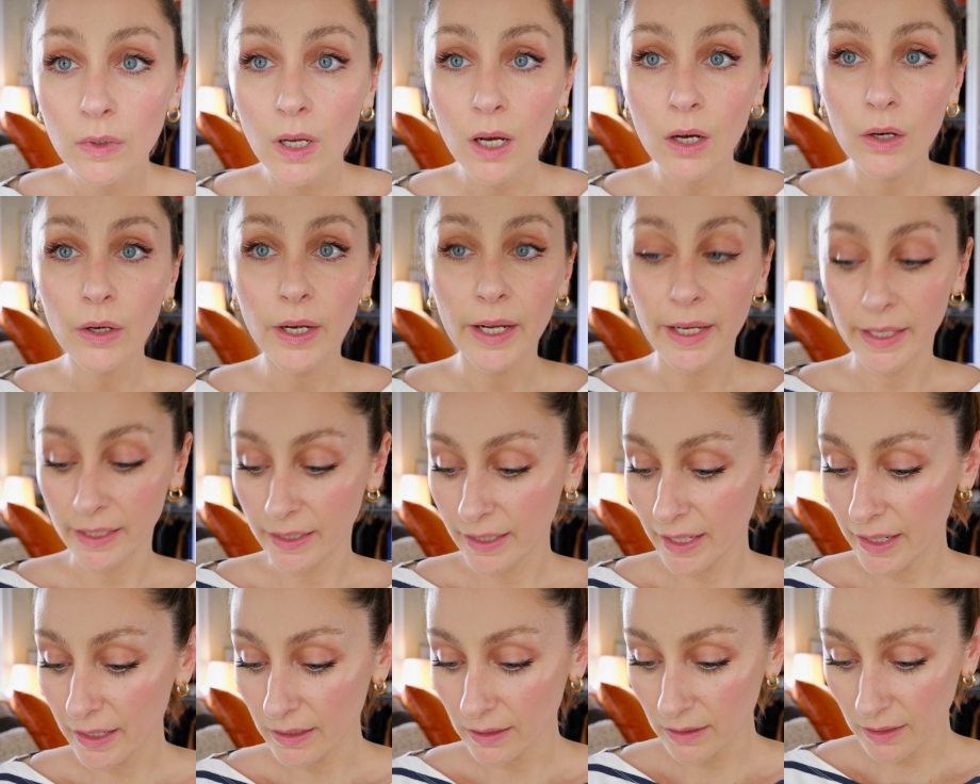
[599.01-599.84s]
Okay,
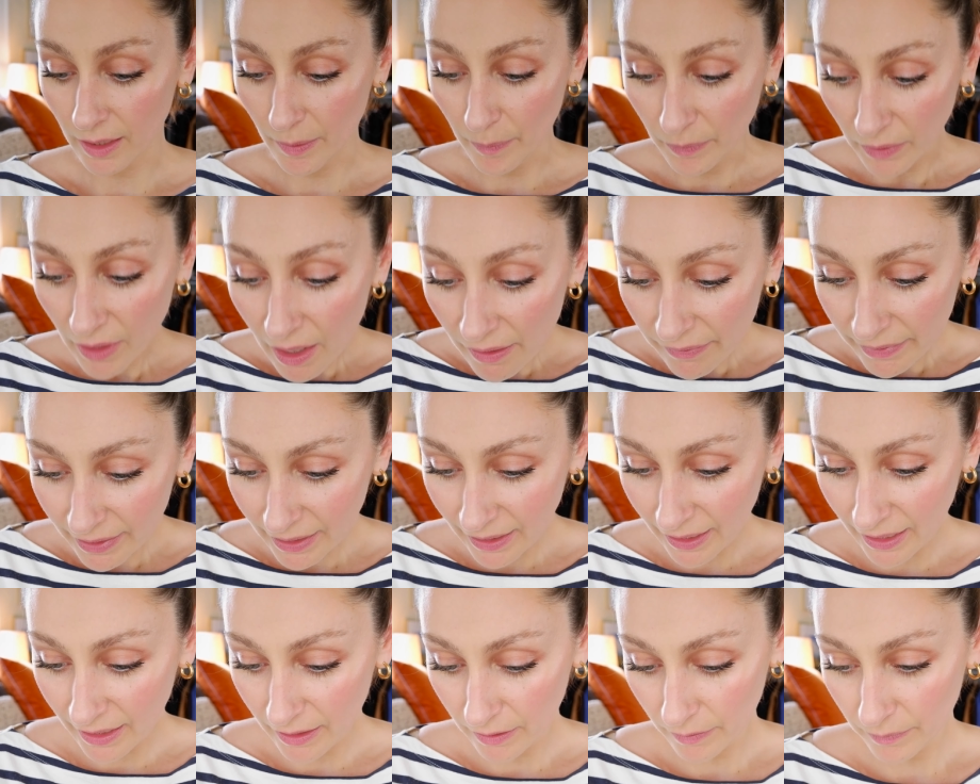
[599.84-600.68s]
yes, I'm loving
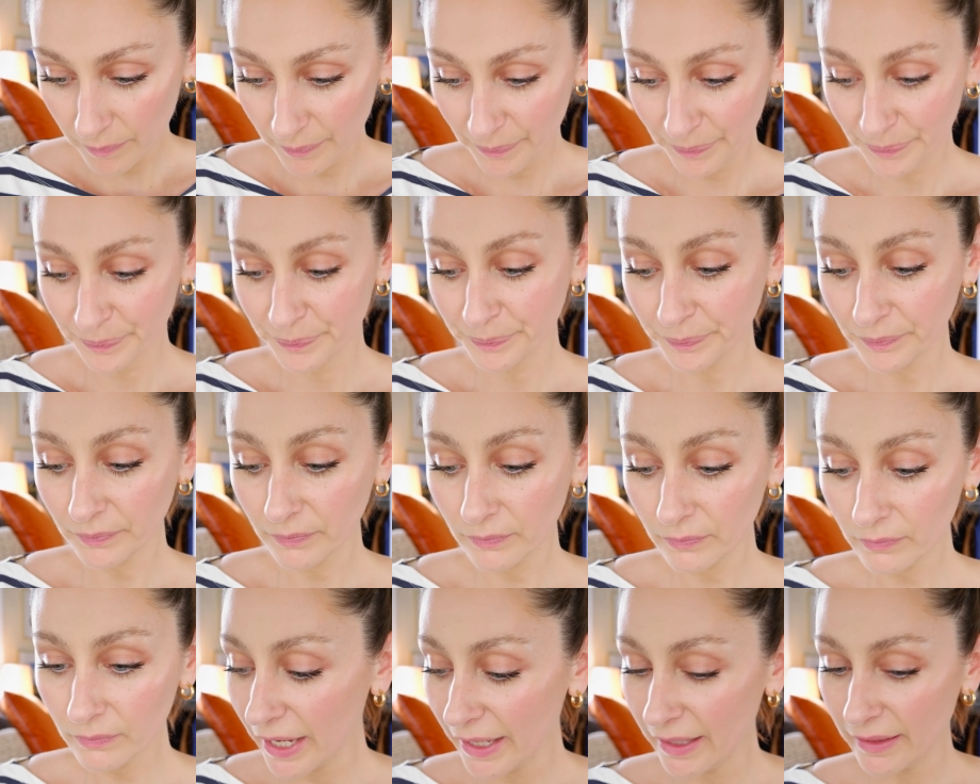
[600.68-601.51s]
it.
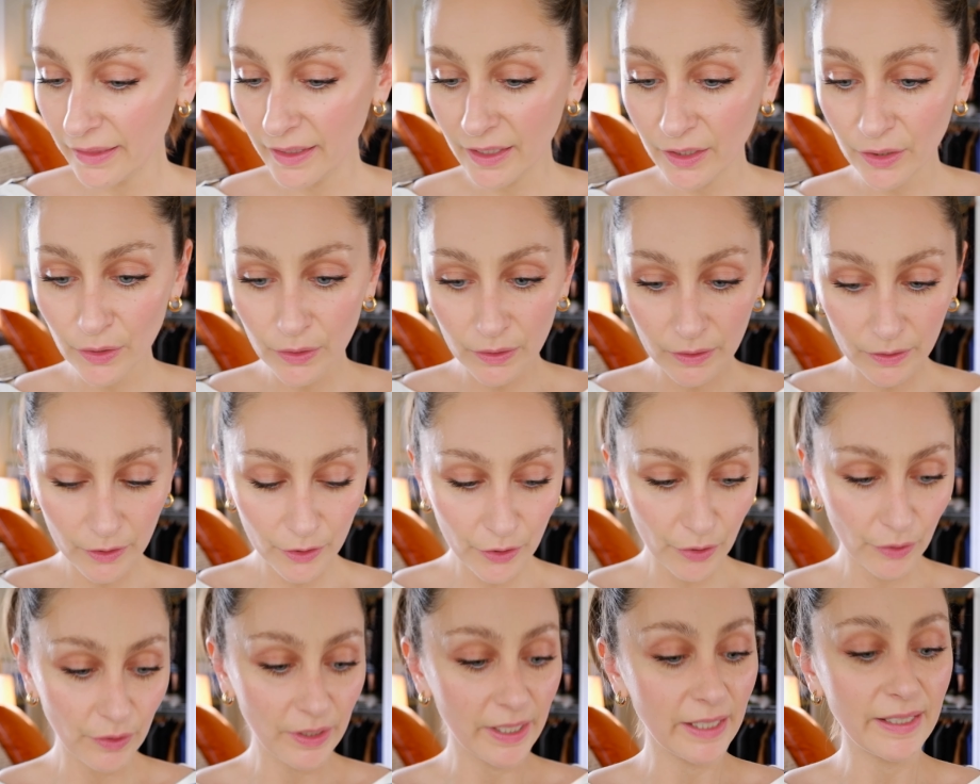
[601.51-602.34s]
Okay, and the
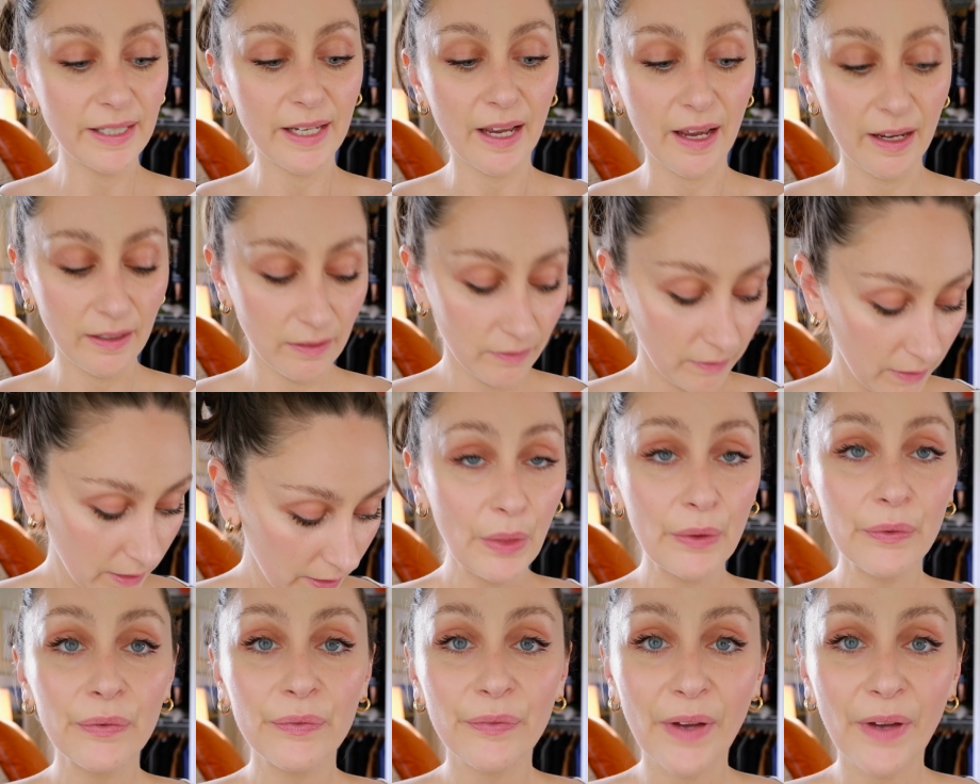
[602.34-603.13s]
coup d'etat, the